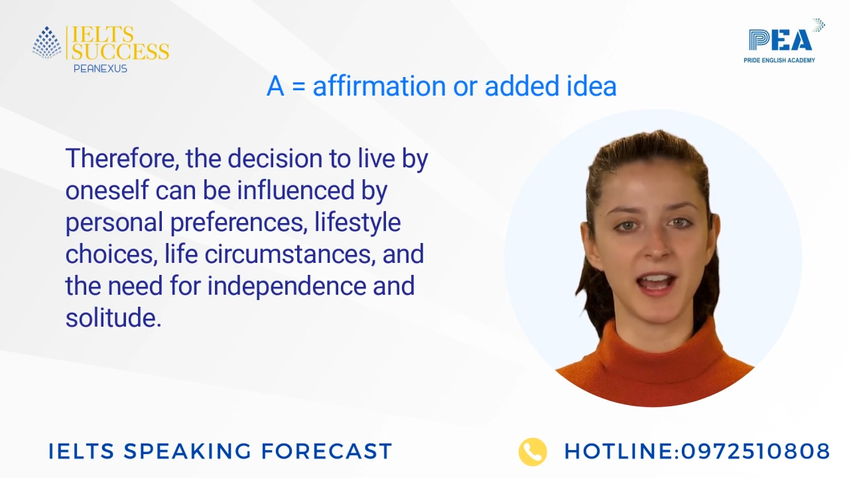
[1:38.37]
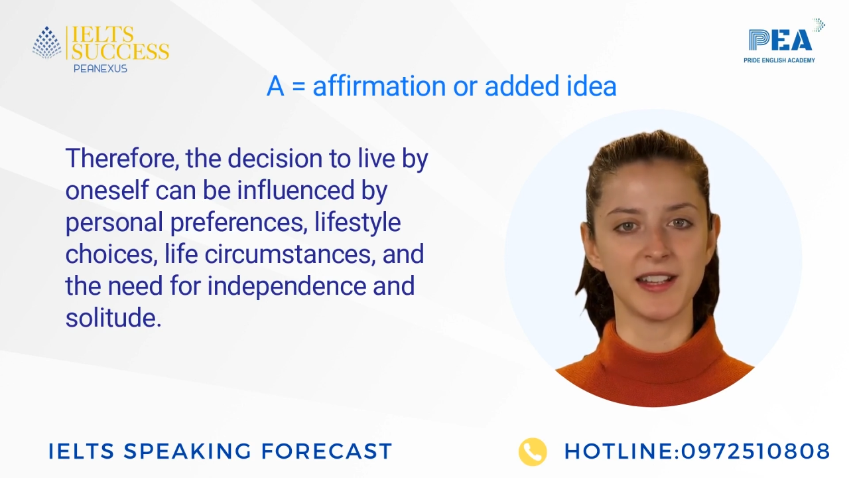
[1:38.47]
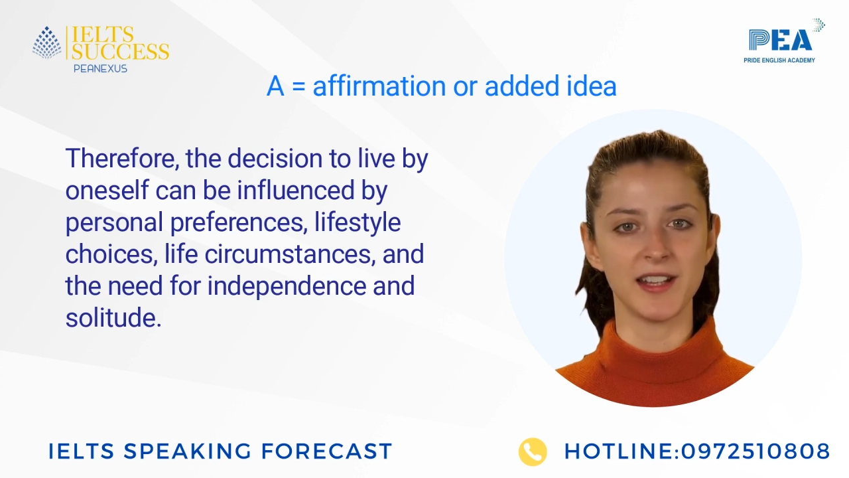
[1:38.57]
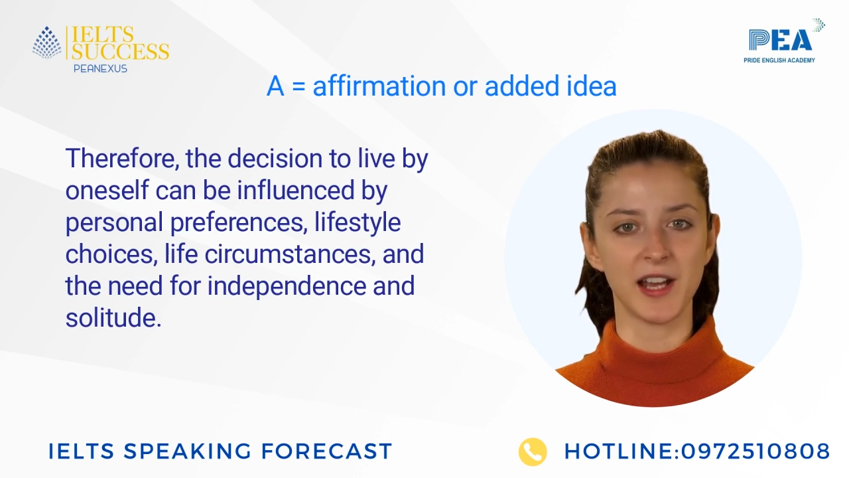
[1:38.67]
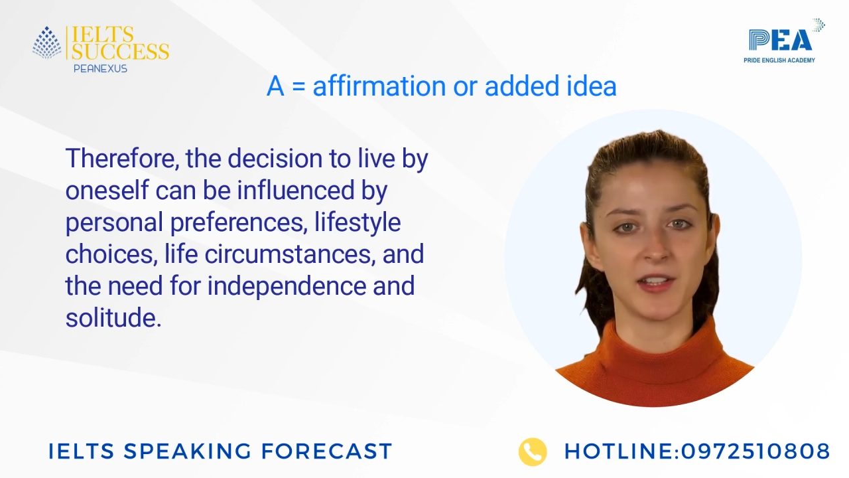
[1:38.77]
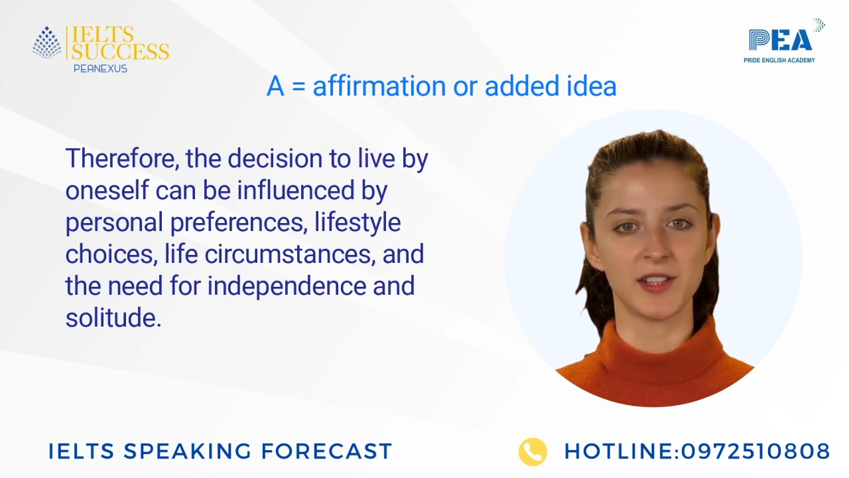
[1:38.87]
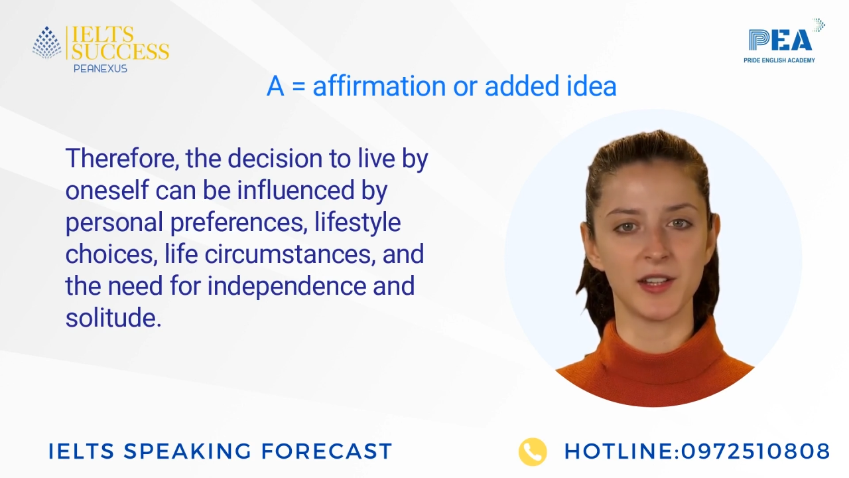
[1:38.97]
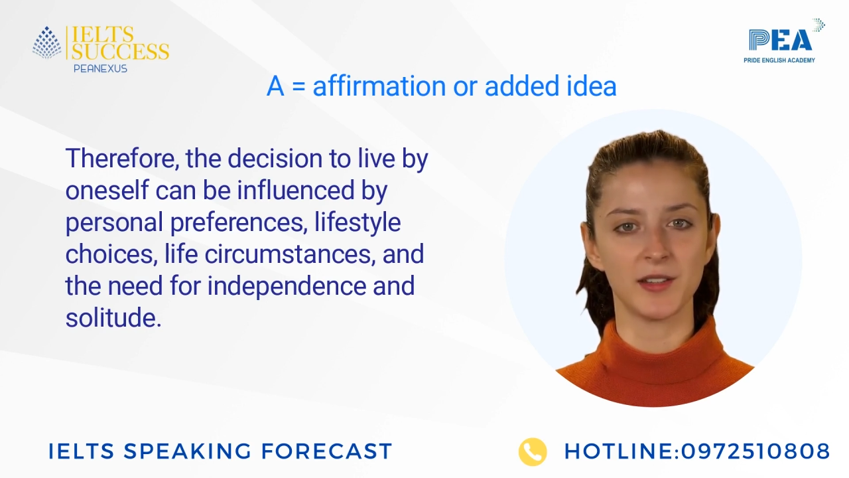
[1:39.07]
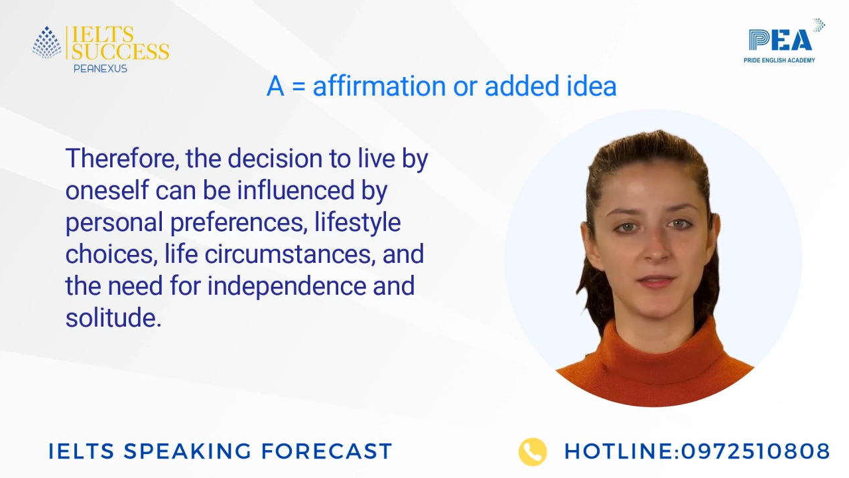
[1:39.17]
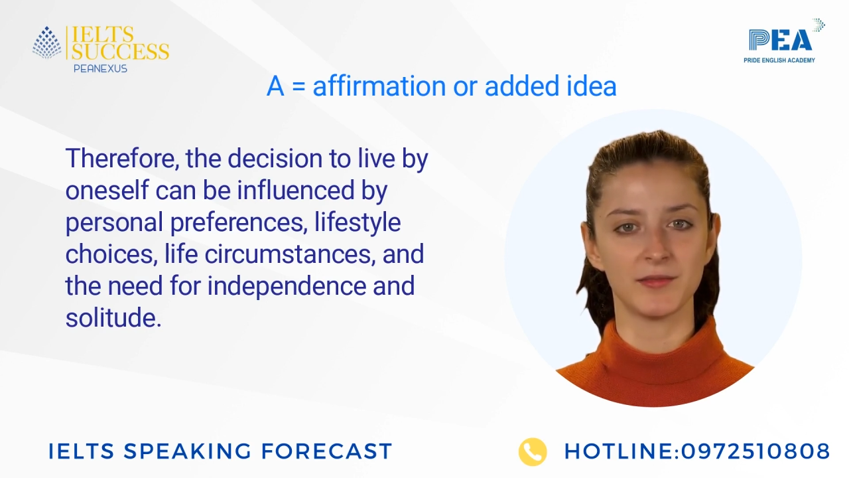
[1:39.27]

and solitude.